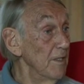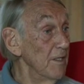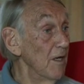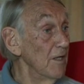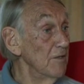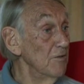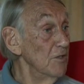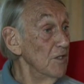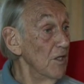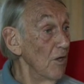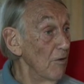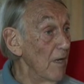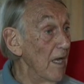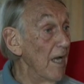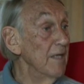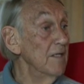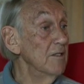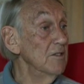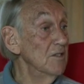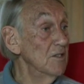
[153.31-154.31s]
and I could go
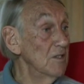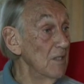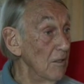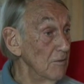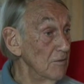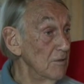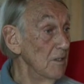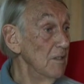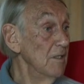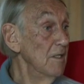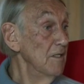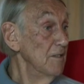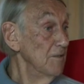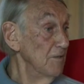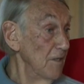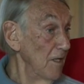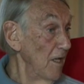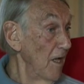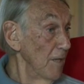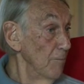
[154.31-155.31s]
and consult
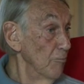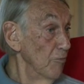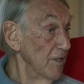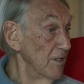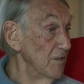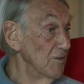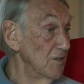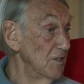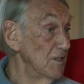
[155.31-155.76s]
the library.